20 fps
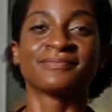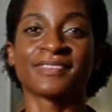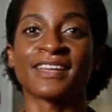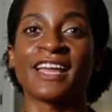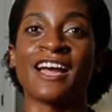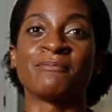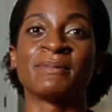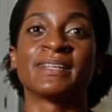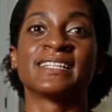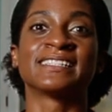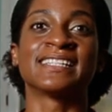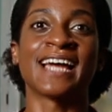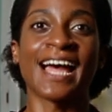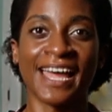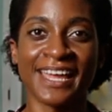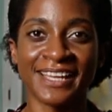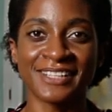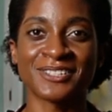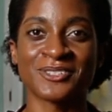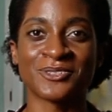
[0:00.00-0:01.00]
I've been
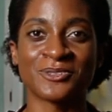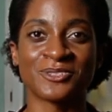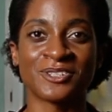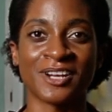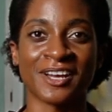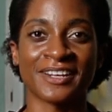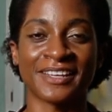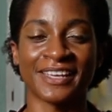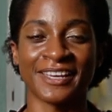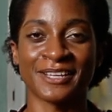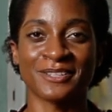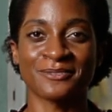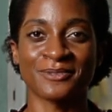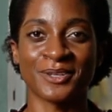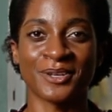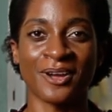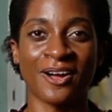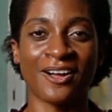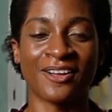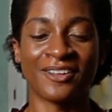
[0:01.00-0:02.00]
dying to do Johnny Cakes for
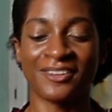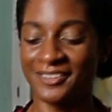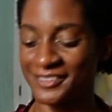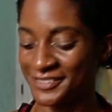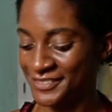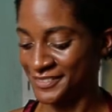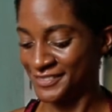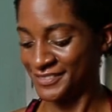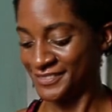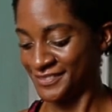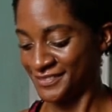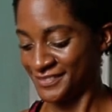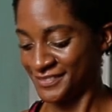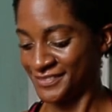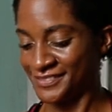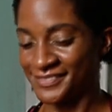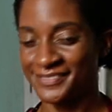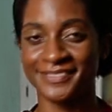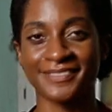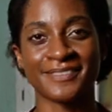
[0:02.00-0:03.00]
y'all.
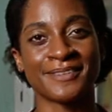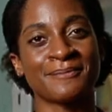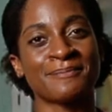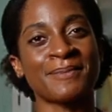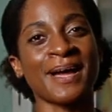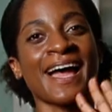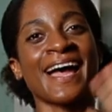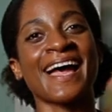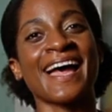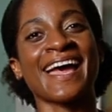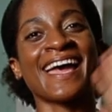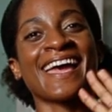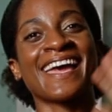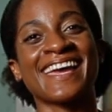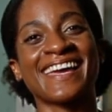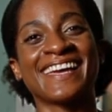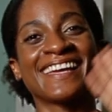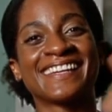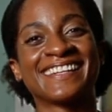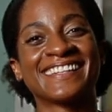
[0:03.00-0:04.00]

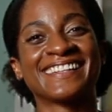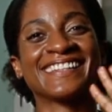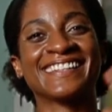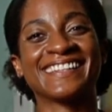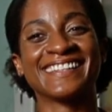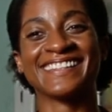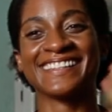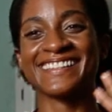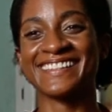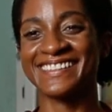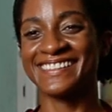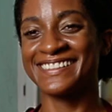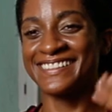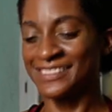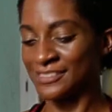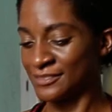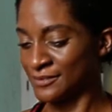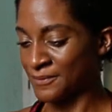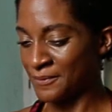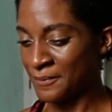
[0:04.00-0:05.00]
Bye!
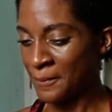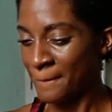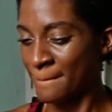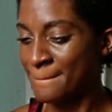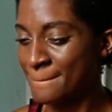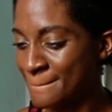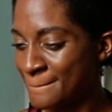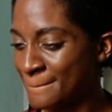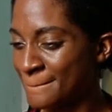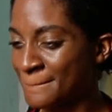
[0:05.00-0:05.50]
What is that for